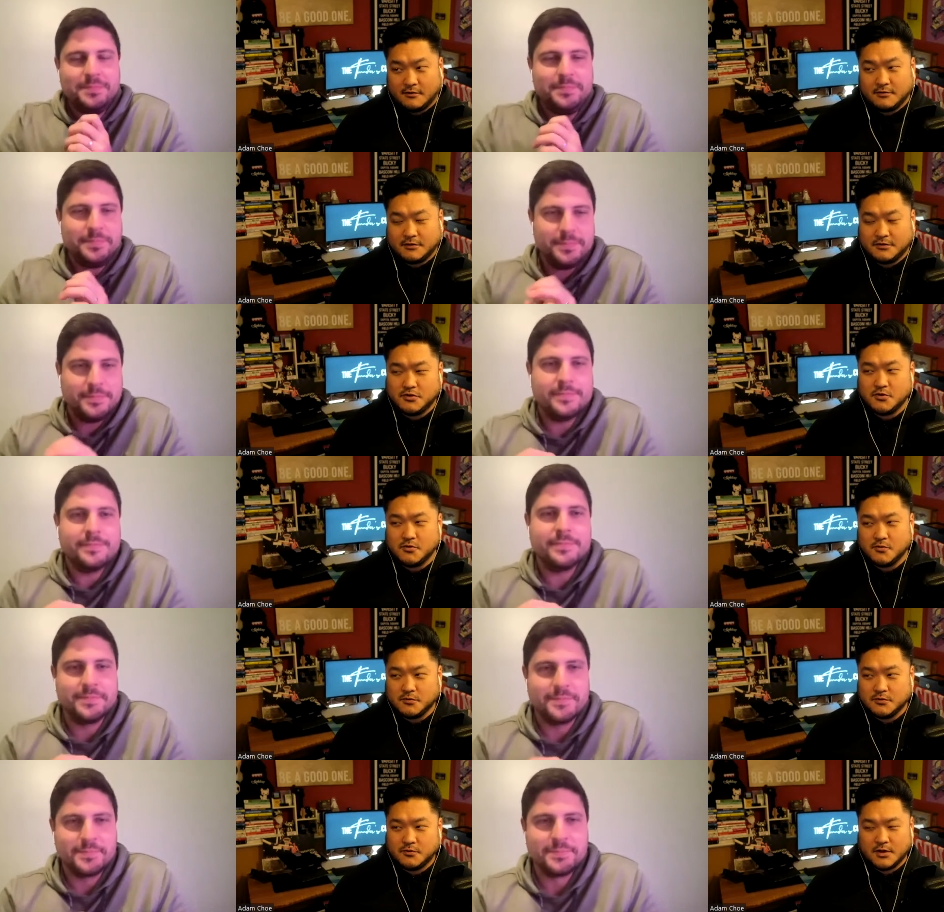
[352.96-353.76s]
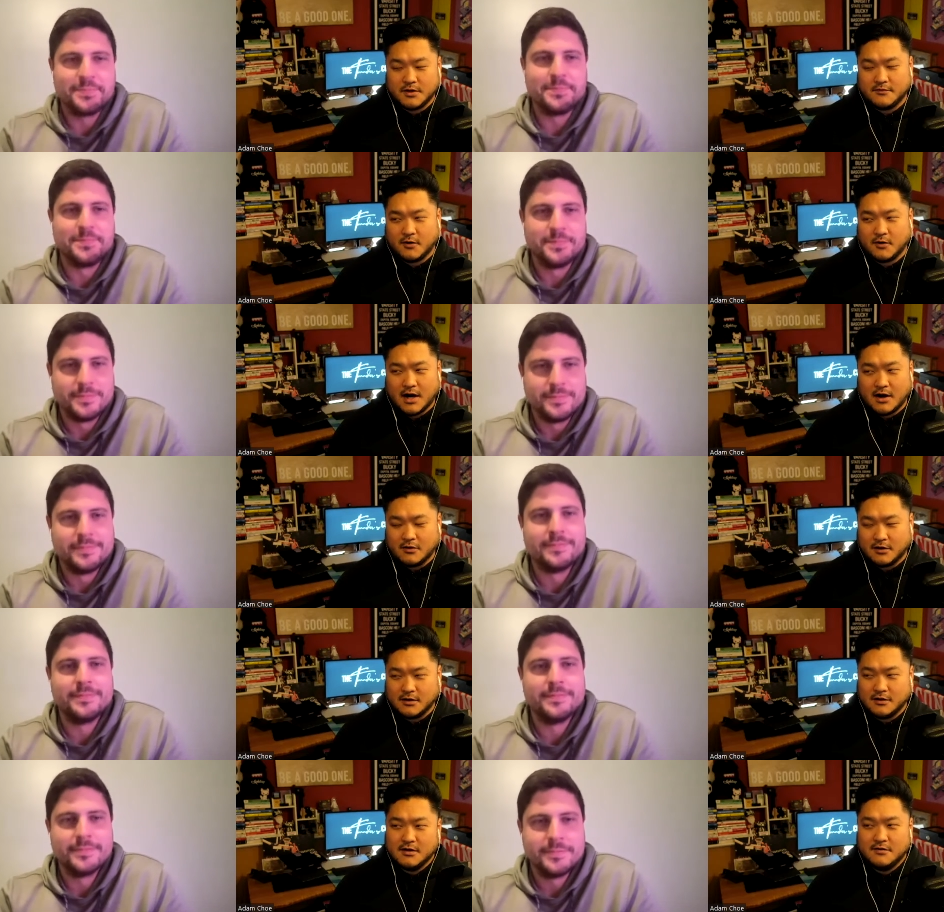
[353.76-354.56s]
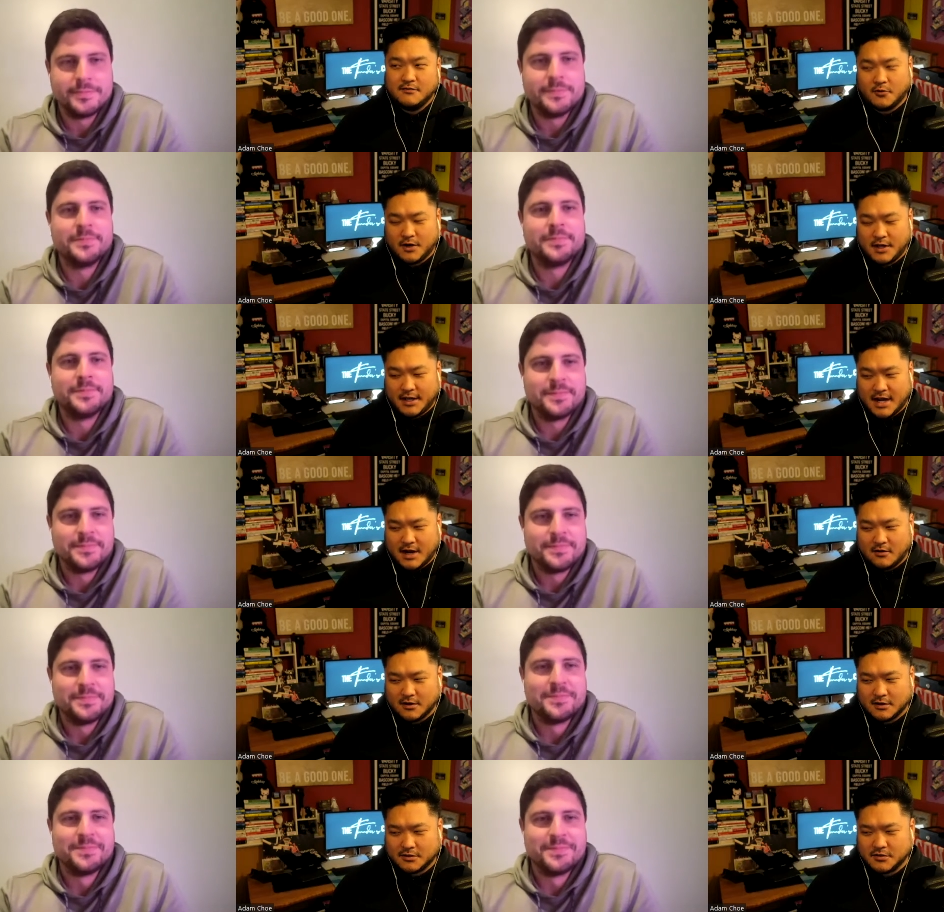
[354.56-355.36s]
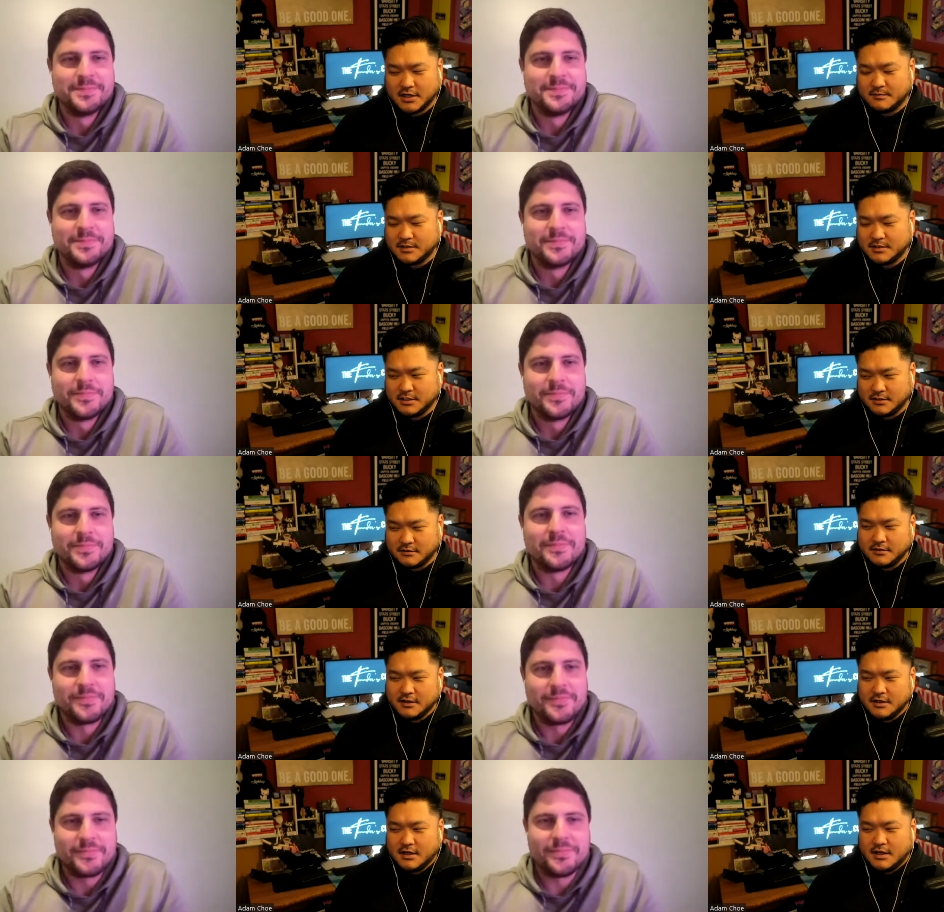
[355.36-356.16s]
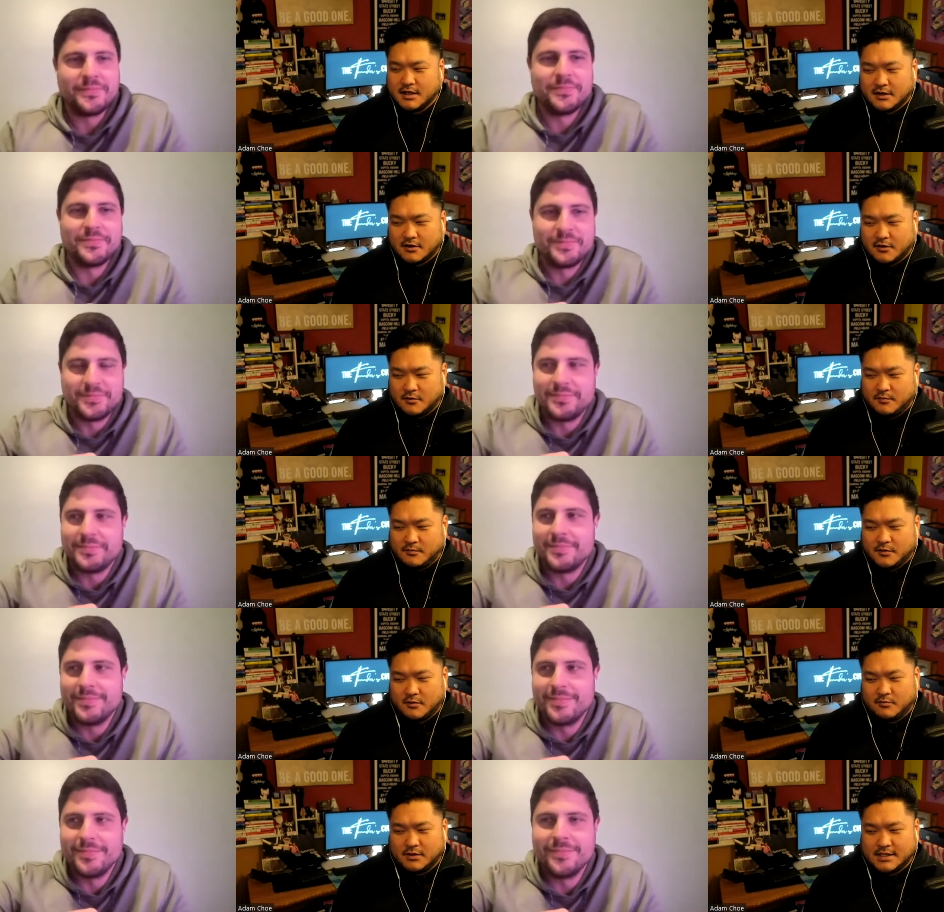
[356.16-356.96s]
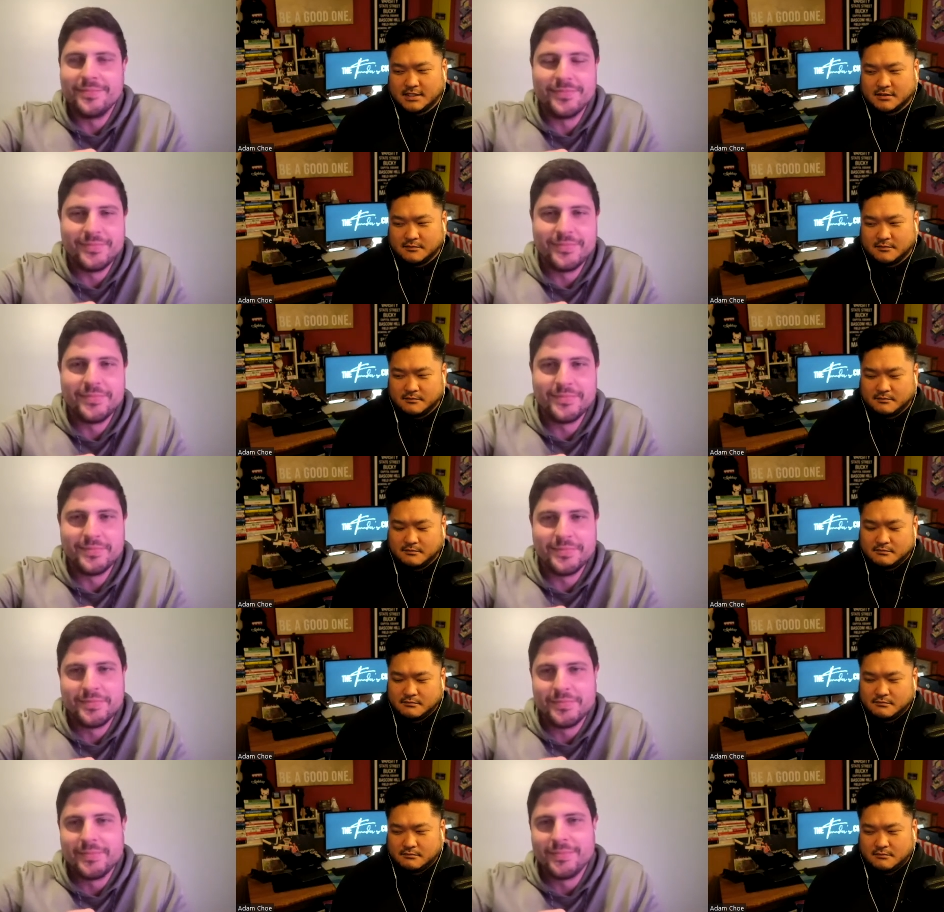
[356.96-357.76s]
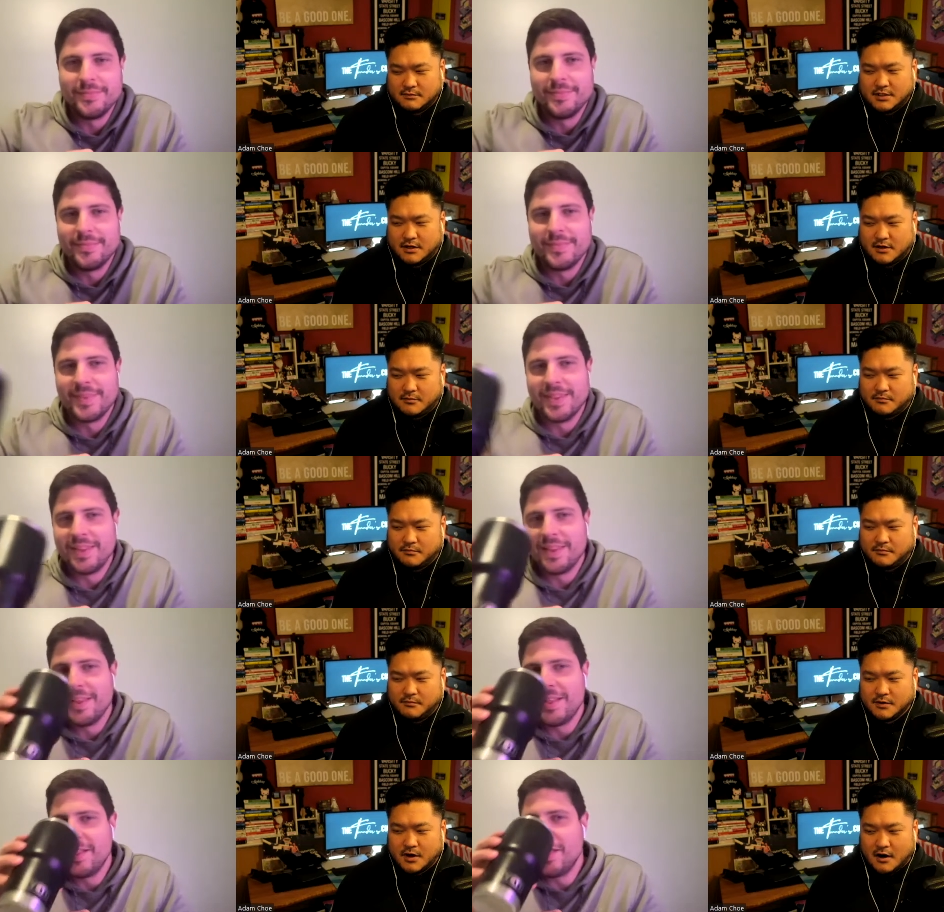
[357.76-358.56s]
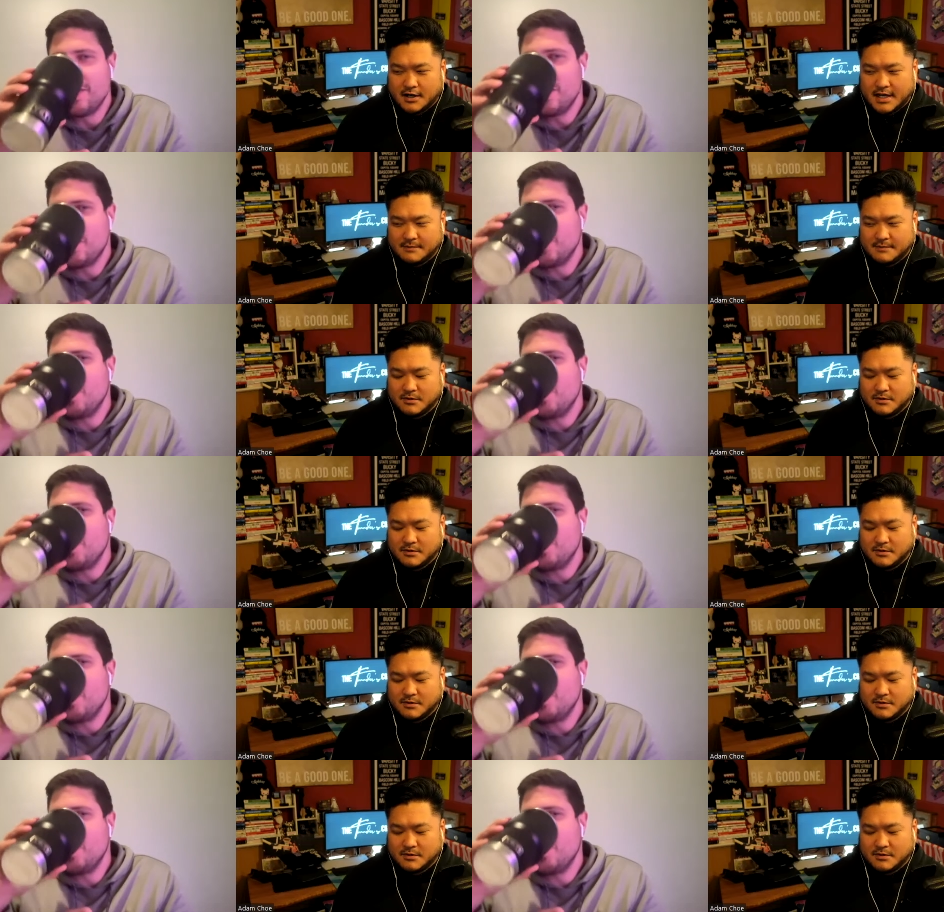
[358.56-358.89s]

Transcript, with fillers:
Speaker 1: the two twenty-four hour, forty-eight hour trips to go go play some, you know, card games and